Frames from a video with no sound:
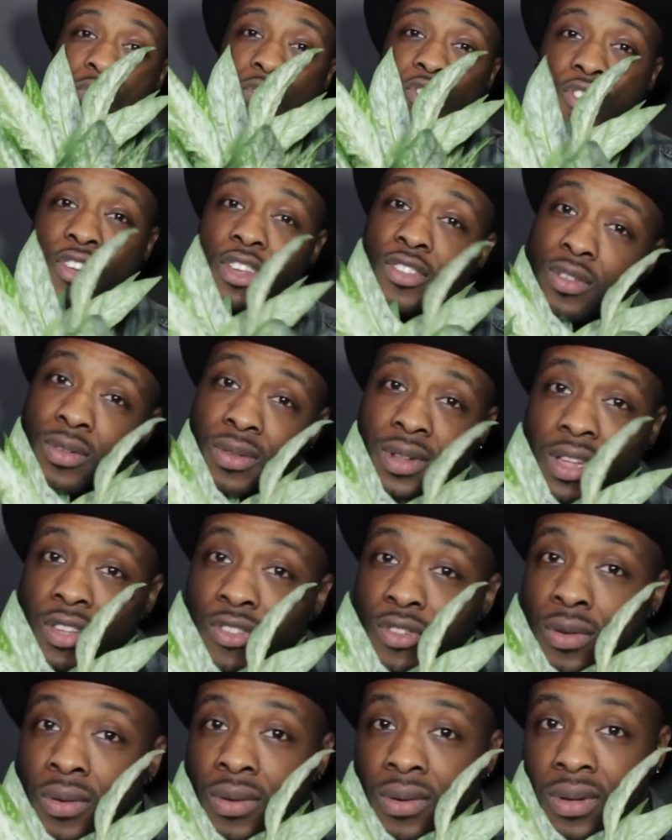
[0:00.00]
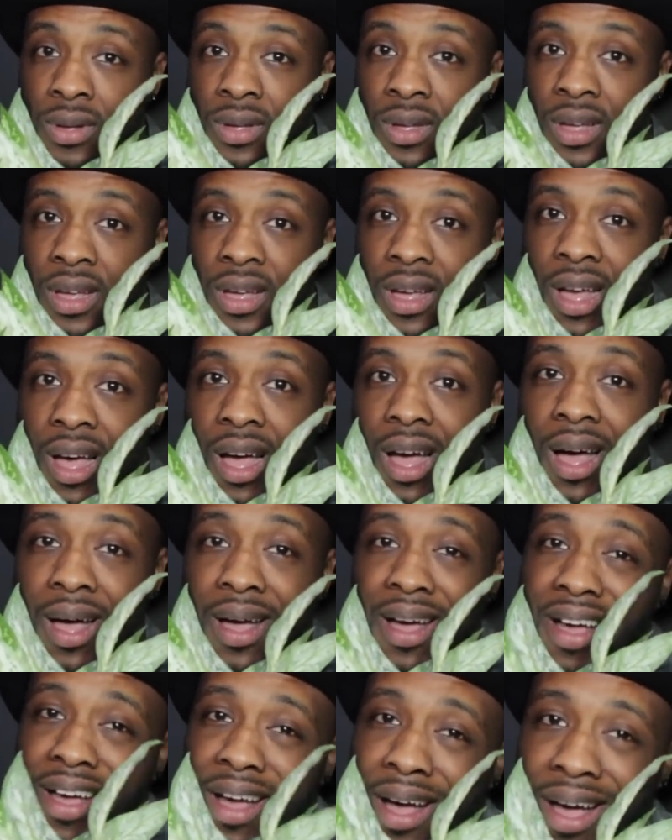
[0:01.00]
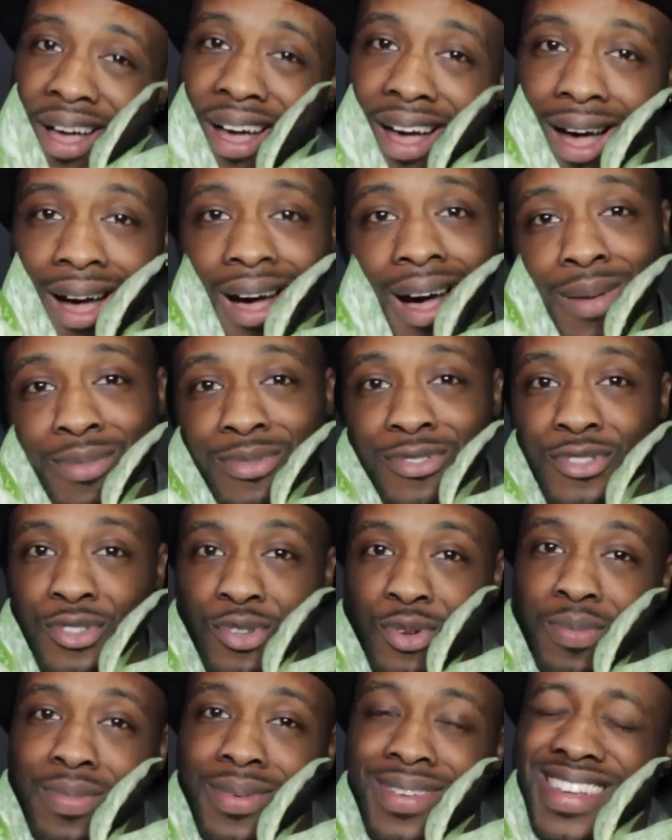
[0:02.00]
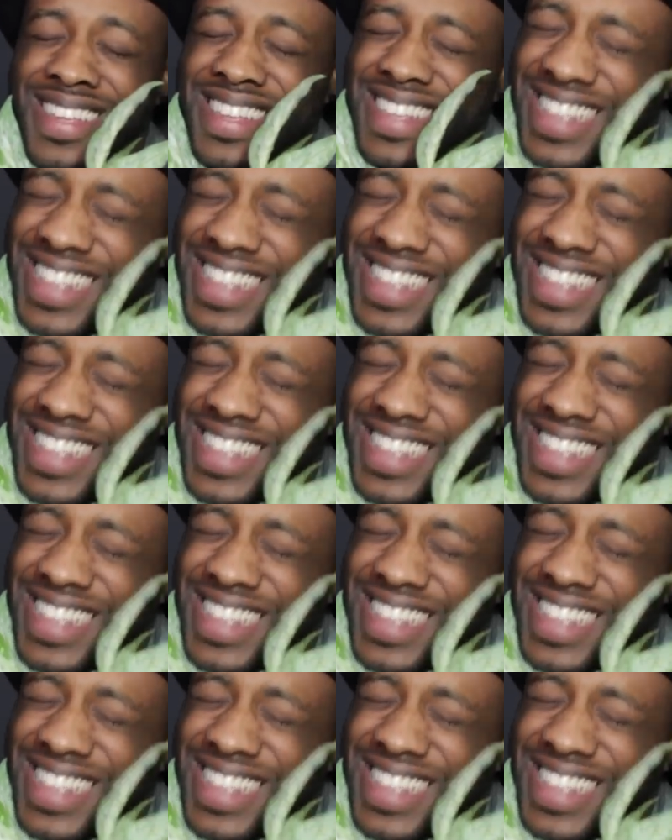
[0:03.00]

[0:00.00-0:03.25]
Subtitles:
For shizzle, dizzle. I'm Snoop.